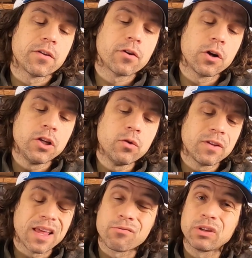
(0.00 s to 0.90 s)
started
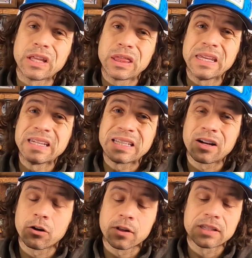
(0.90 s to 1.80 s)
using that really thin
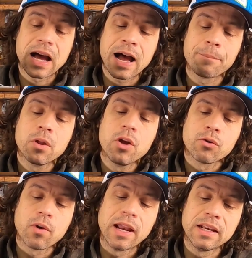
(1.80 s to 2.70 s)
tongue on the top
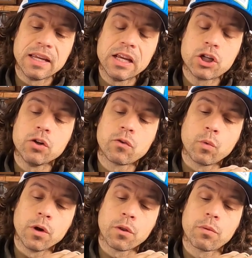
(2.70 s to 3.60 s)
ran into issues
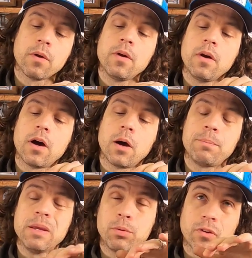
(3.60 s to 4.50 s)
with
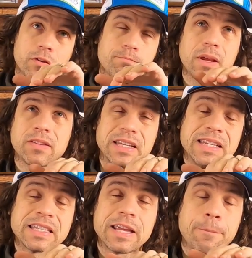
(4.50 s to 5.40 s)
people's basically
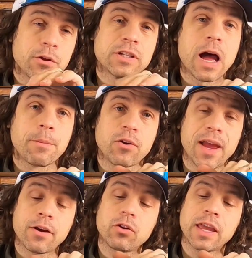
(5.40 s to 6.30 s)
instep or the top of their
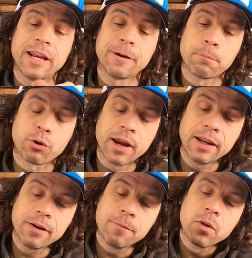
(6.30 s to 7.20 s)
ankle getting
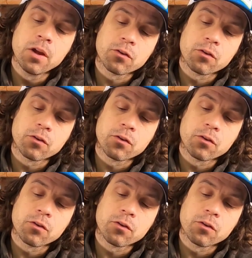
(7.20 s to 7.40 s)
abraded.